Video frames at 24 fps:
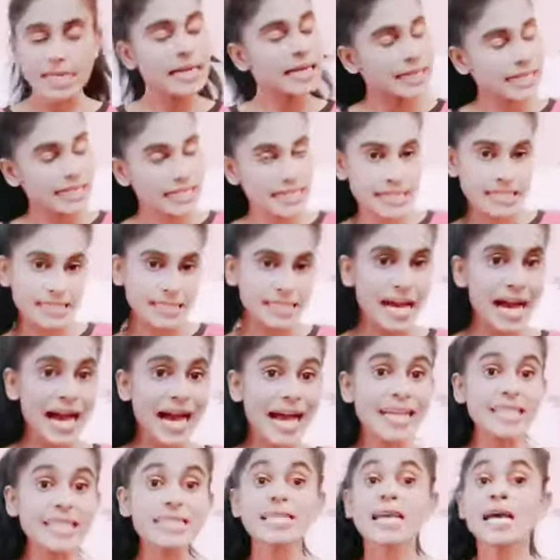Yes
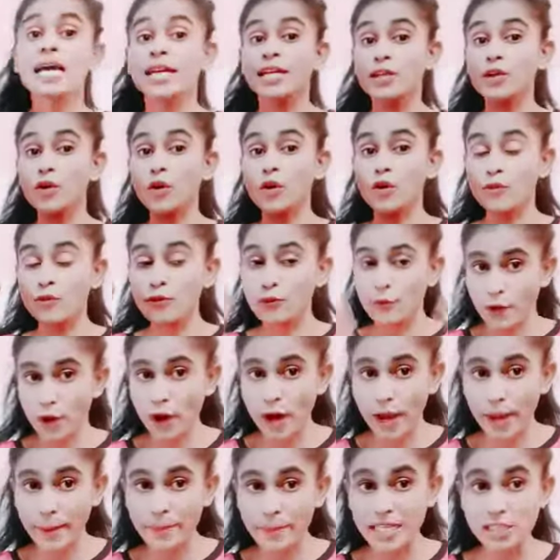guys, your
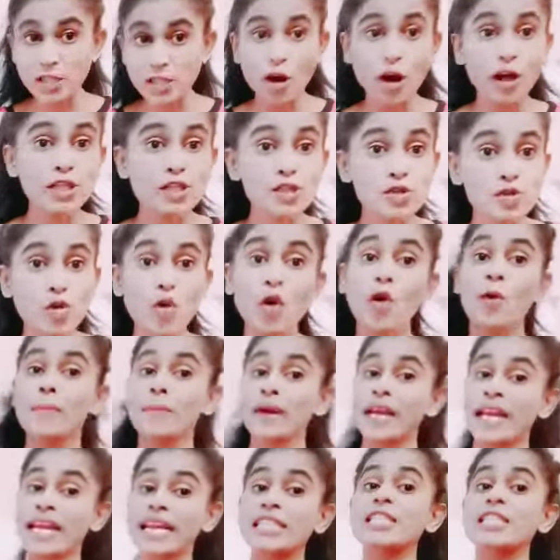phloem is also
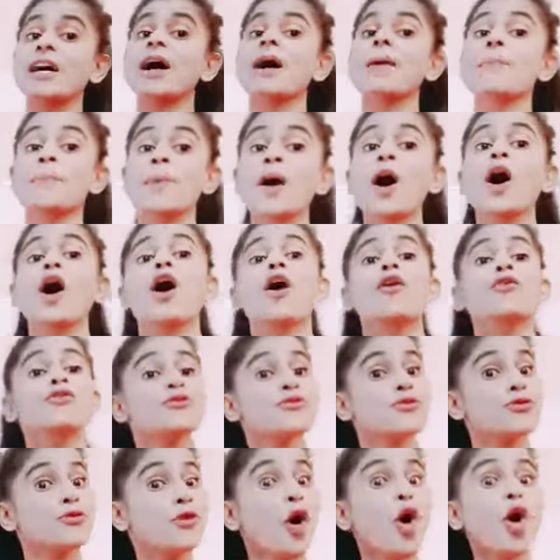made up of
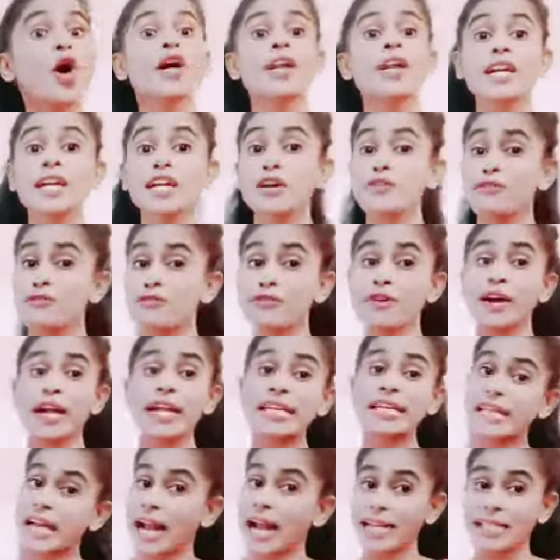4 different
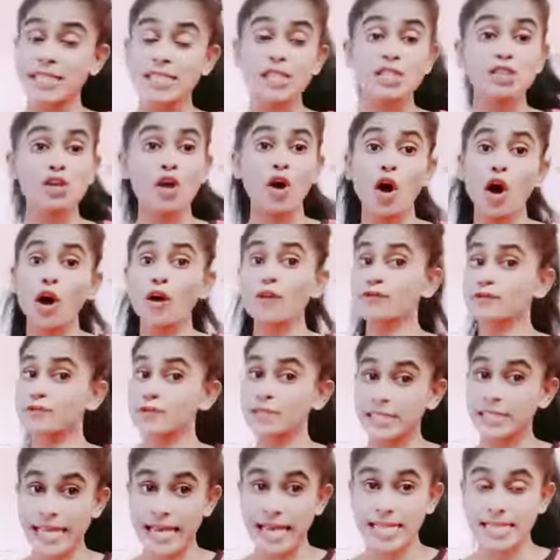kinds of
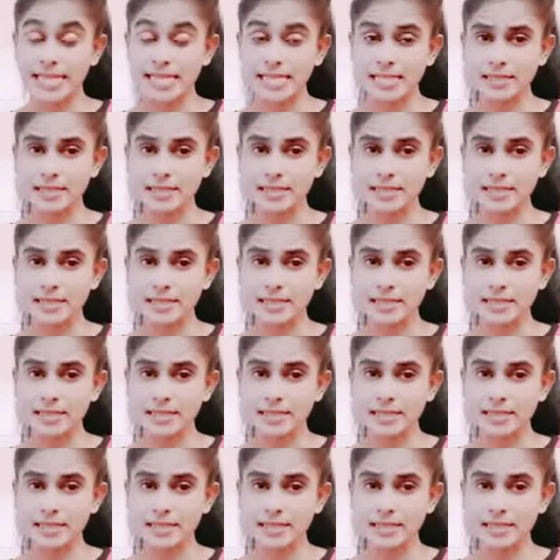cells.